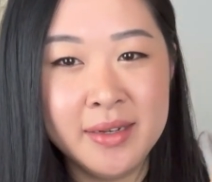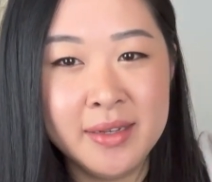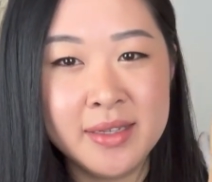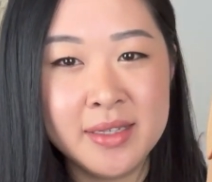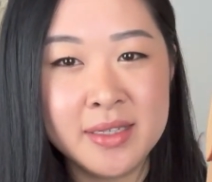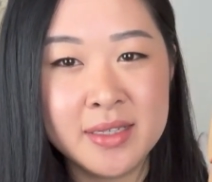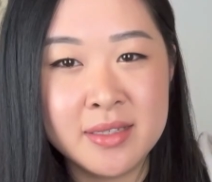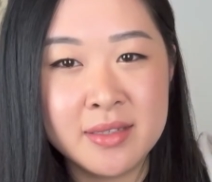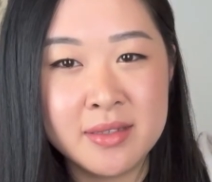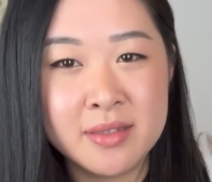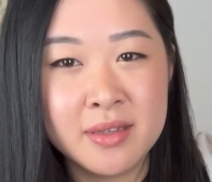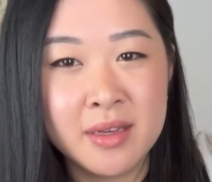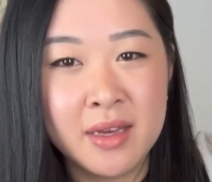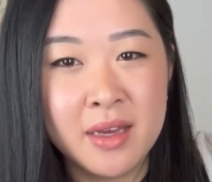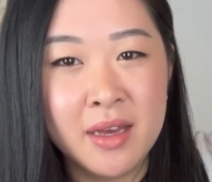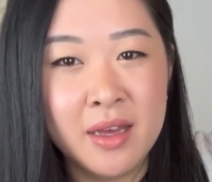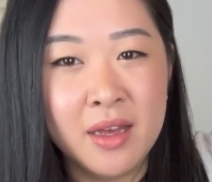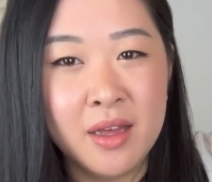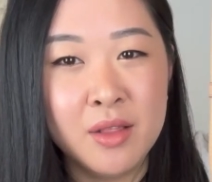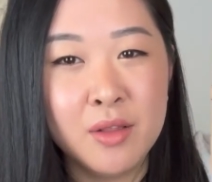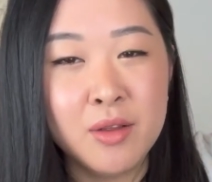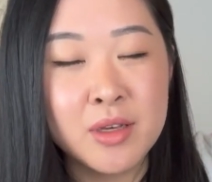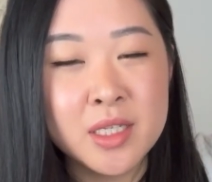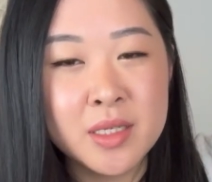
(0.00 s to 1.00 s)
It just
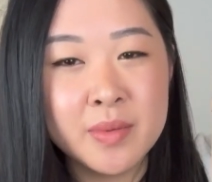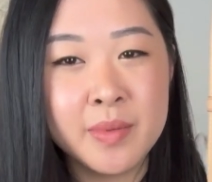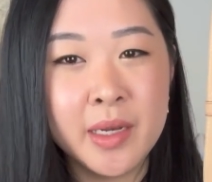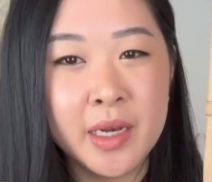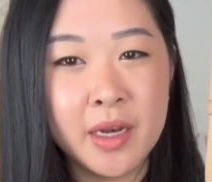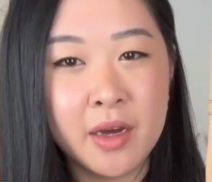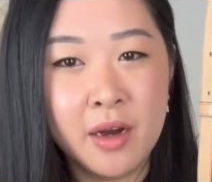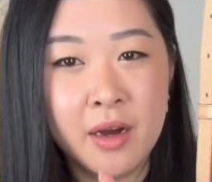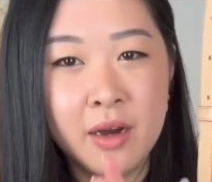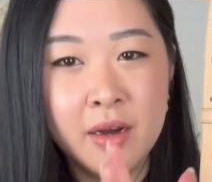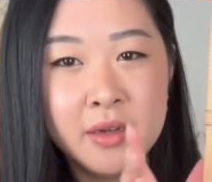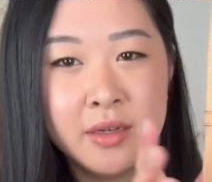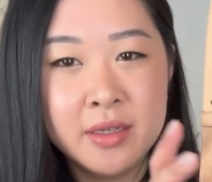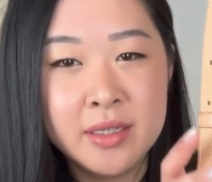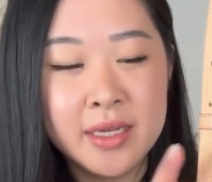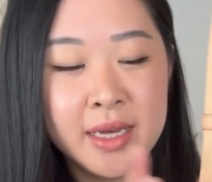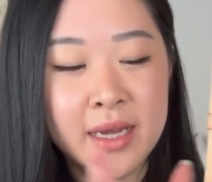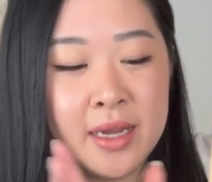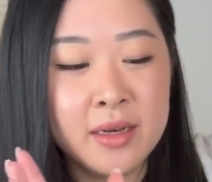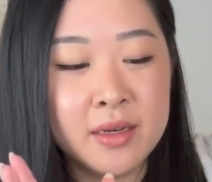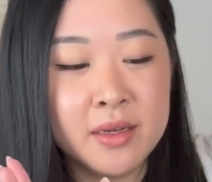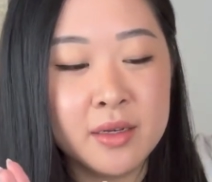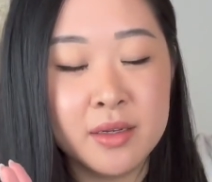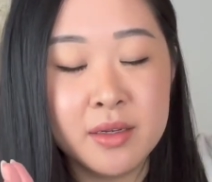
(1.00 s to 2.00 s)
looks a bit odd.
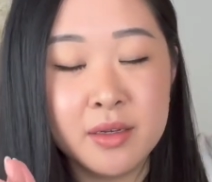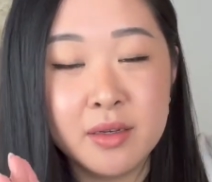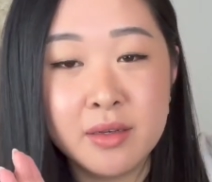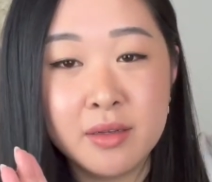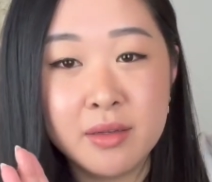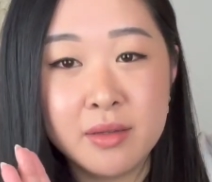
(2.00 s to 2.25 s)
And